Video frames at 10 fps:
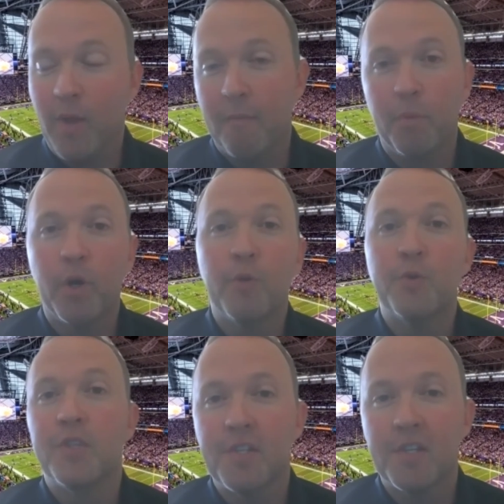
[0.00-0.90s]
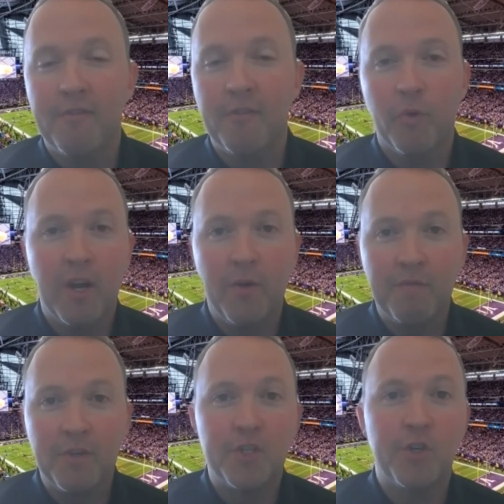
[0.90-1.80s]
We have to produce this a different way. We
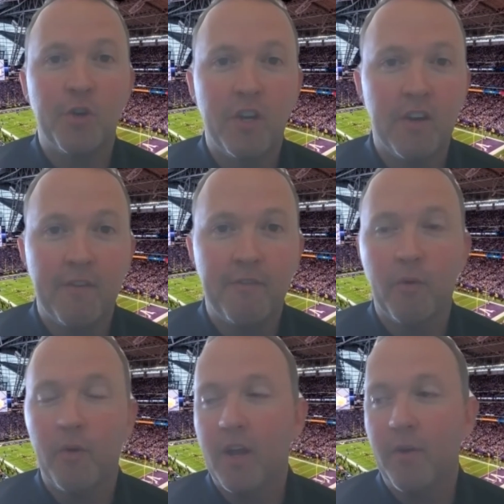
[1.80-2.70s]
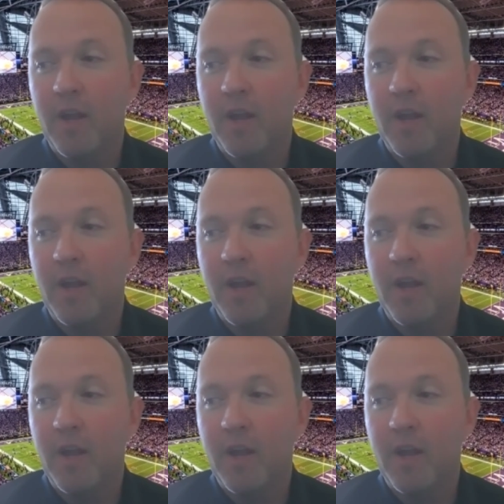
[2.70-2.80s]
have to shoot it a different way.